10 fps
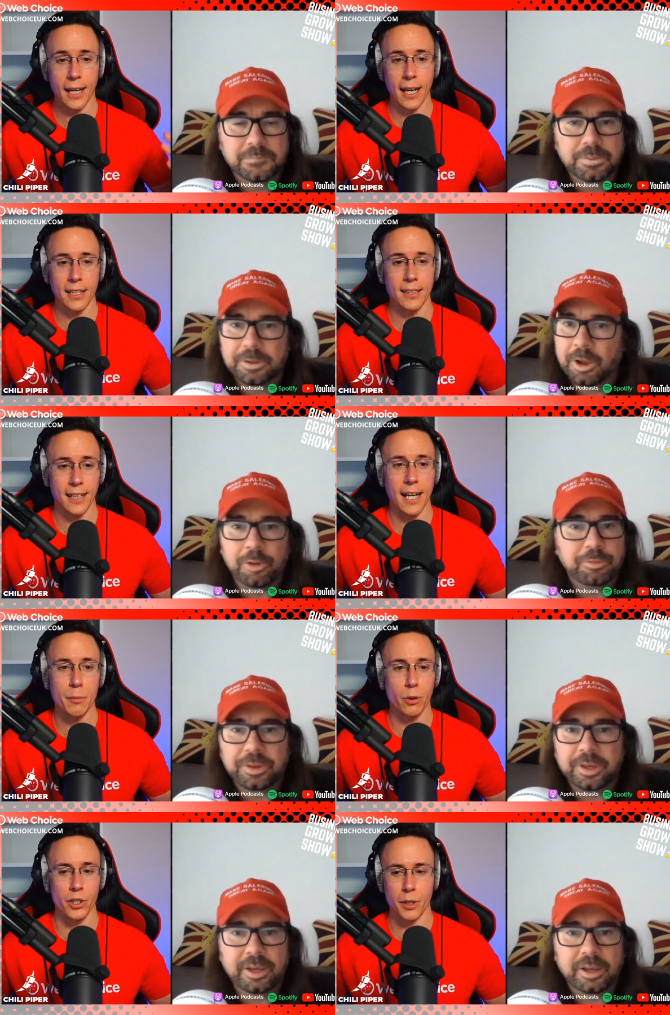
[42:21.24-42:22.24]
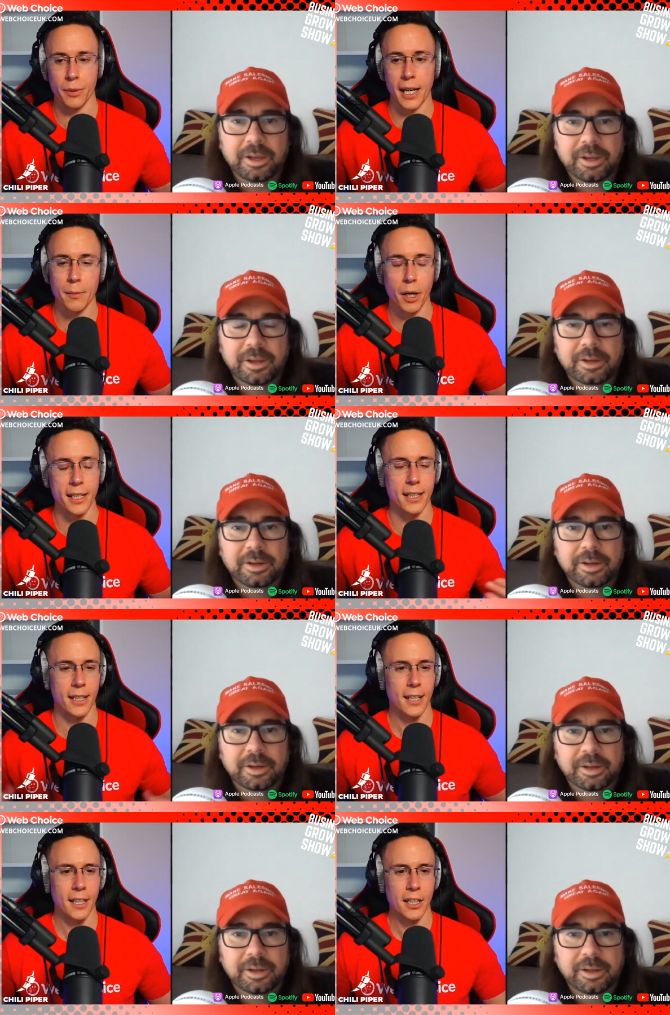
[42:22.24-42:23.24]
Speaker 1: end, oh, end project yeah. with that in mind.
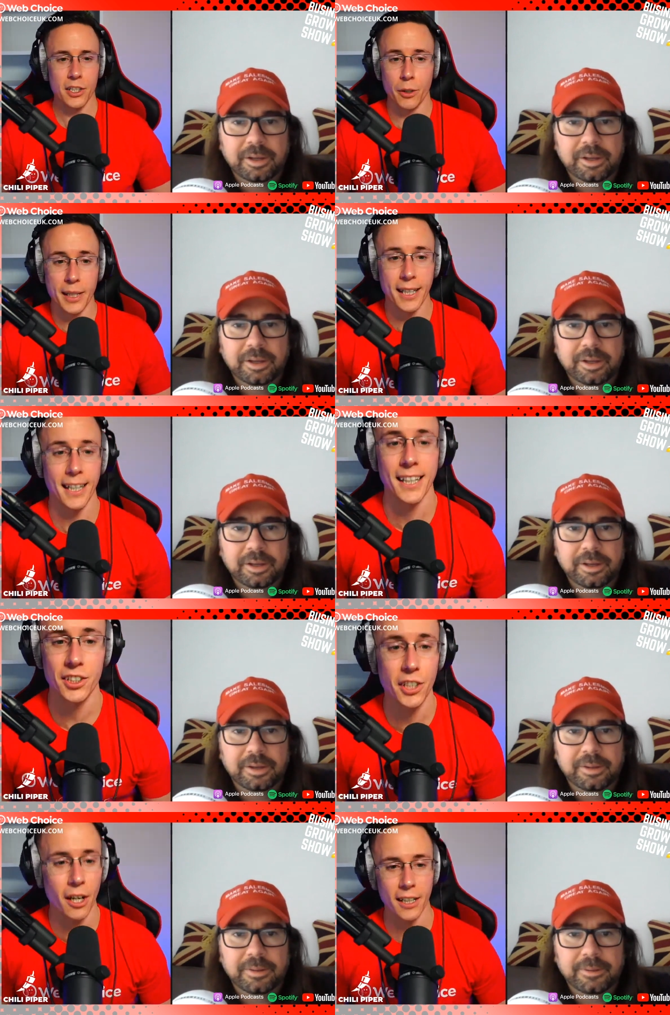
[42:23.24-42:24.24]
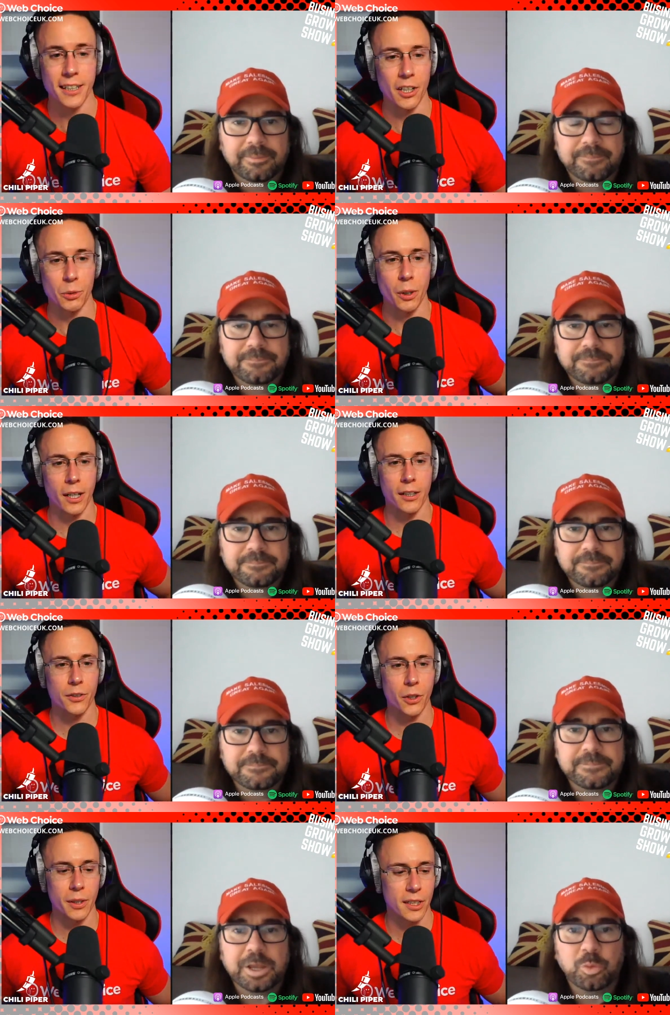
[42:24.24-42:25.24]
So it, it certainly does work. I've
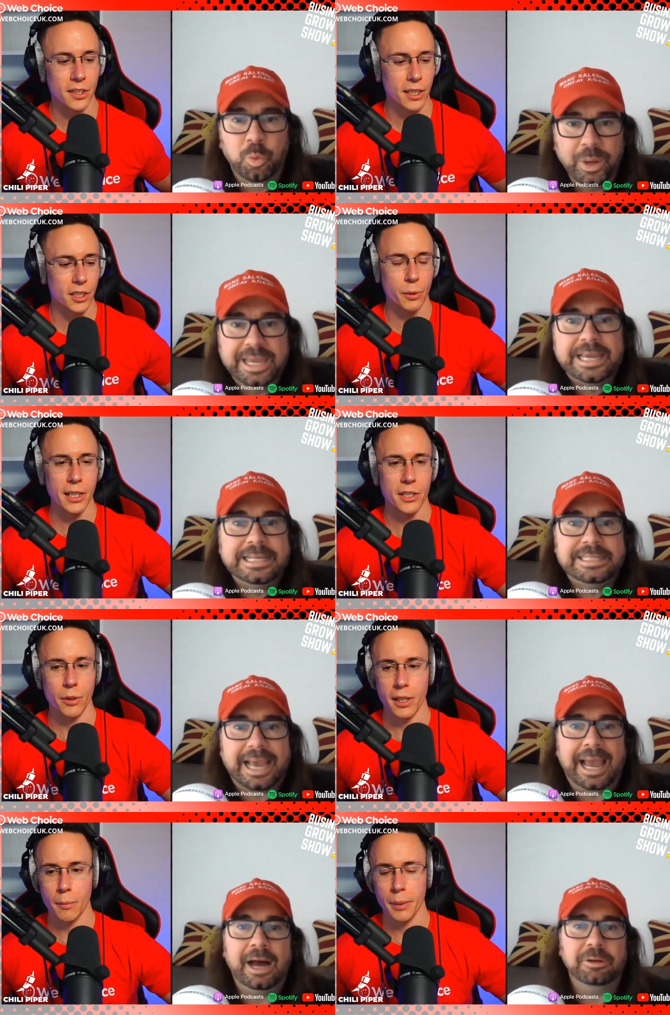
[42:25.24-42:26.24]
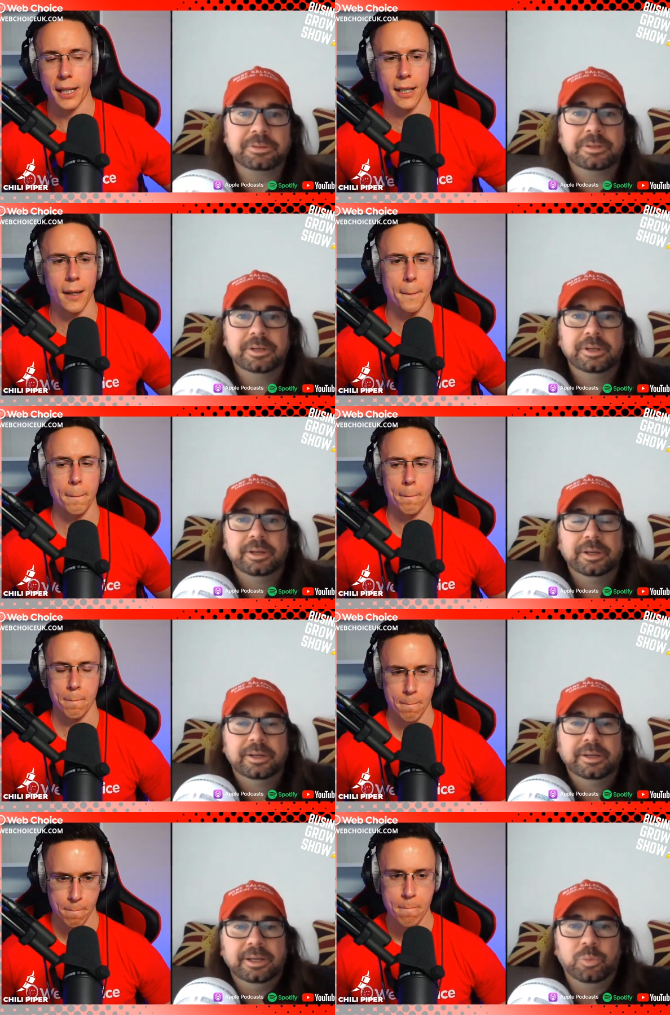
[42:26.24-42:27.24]
sold it, it to C-suite, so I can out, back that up
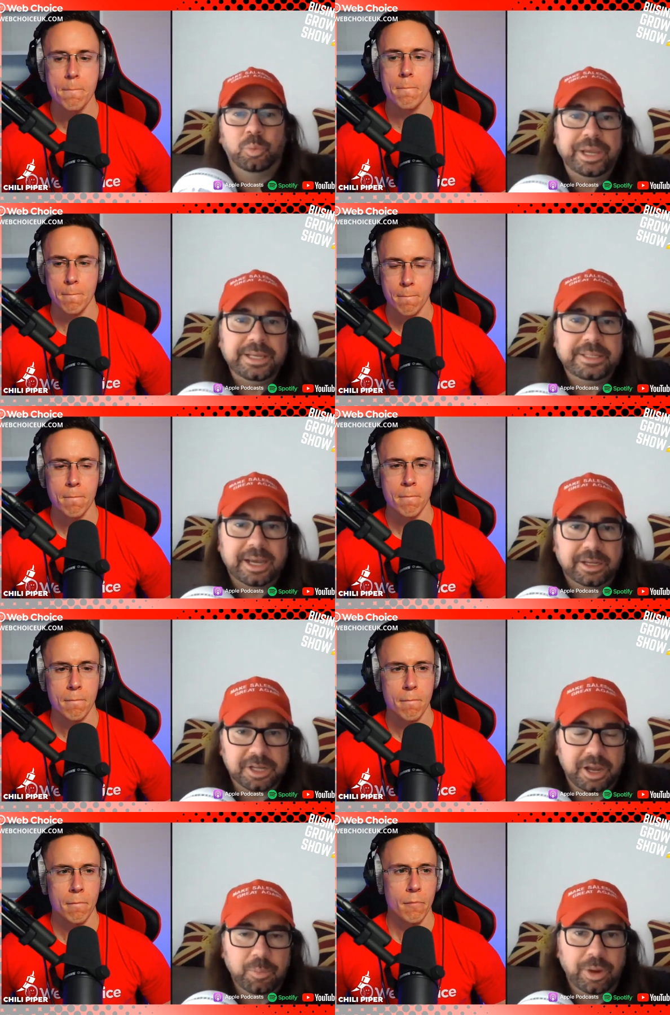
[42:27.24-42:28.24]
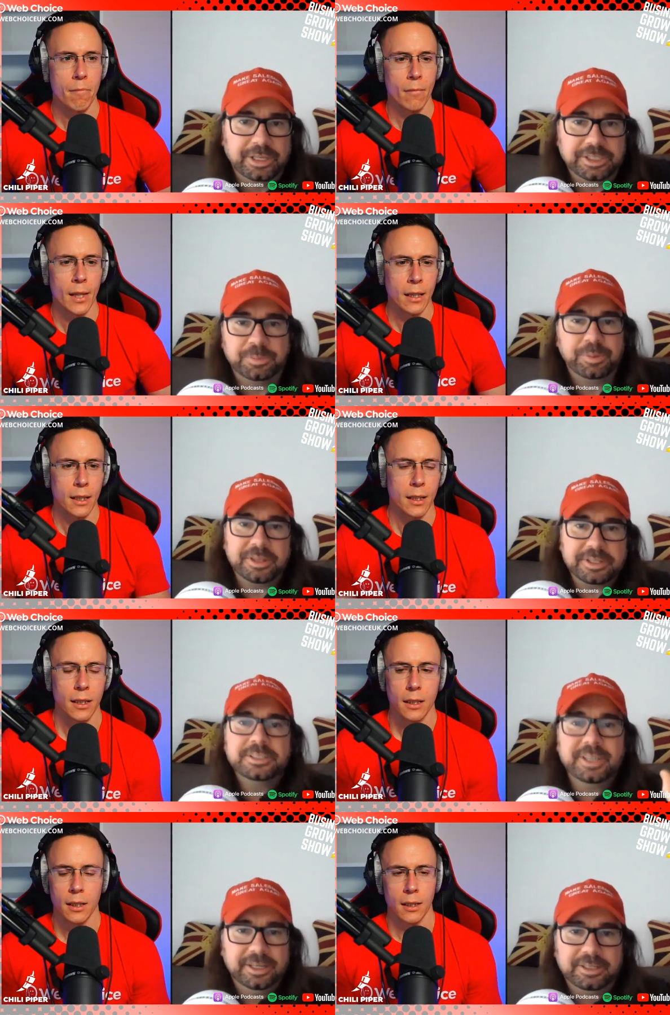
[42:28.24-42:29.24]
Speaker 2: it weeds out time wasters, but this
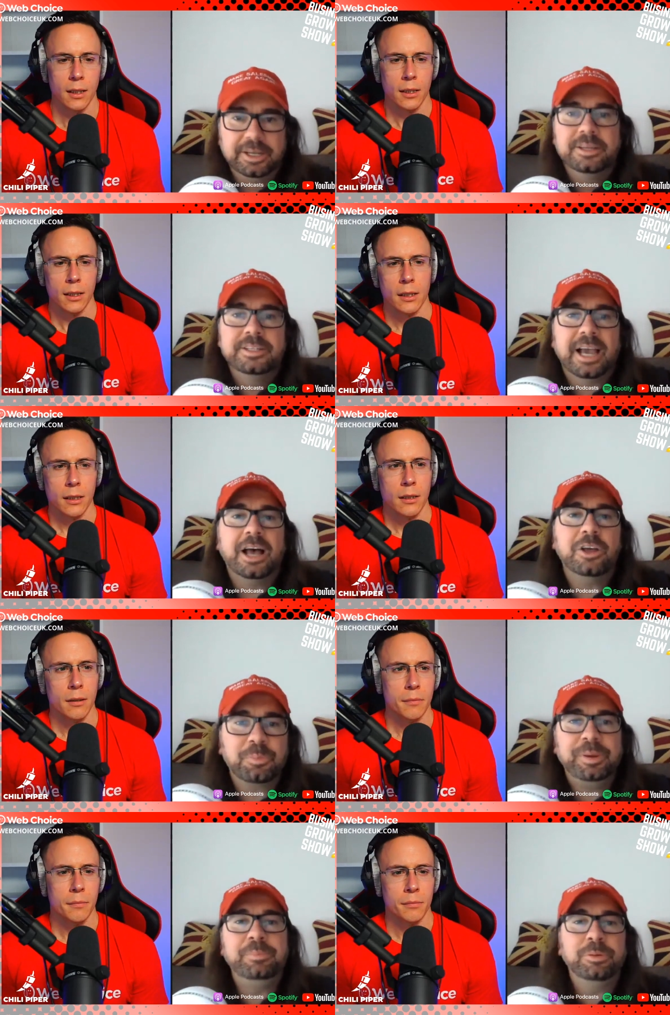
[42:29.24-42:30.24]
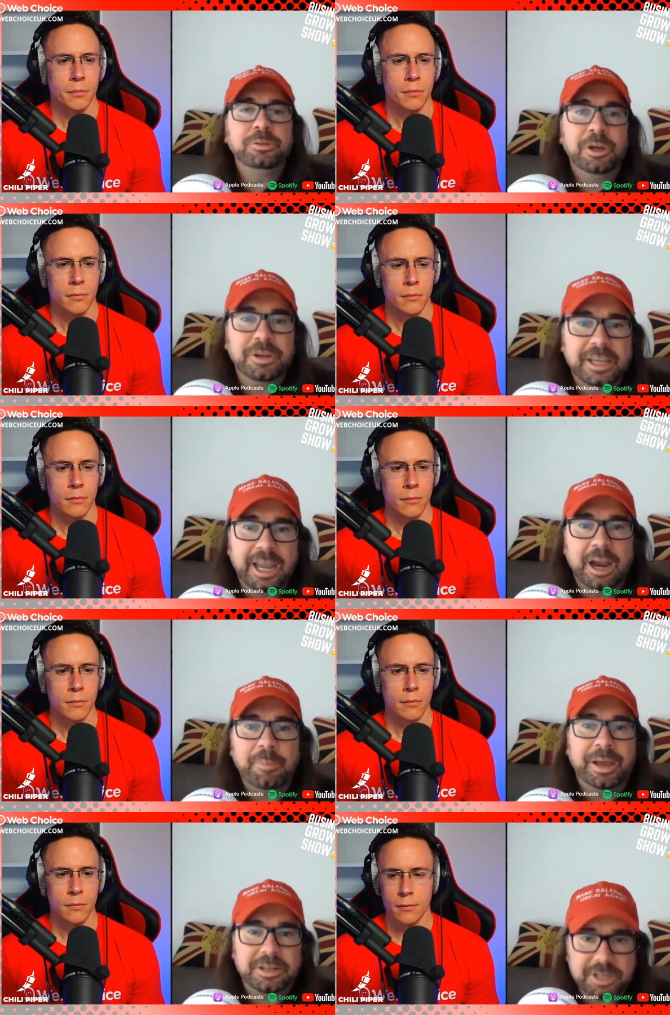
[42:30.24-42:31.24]
is it. Salespeople don't care
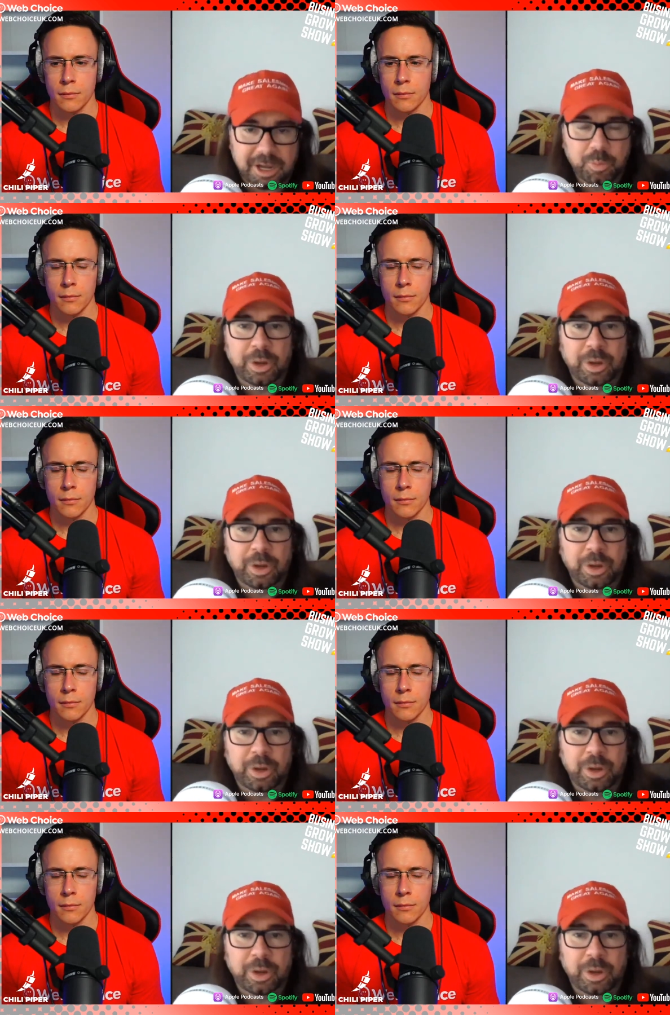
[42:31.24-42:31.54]
about time